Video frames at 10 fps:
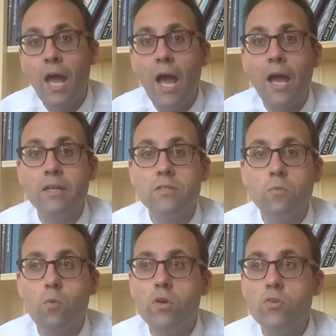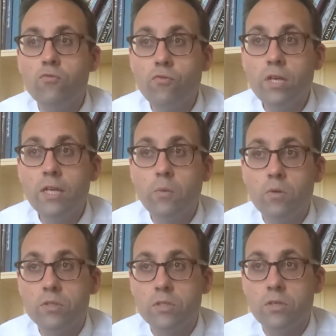And what you really
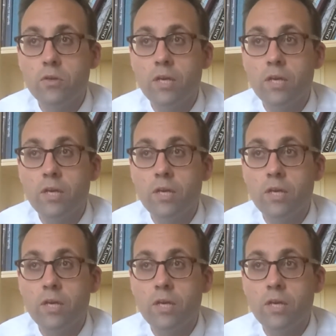want to do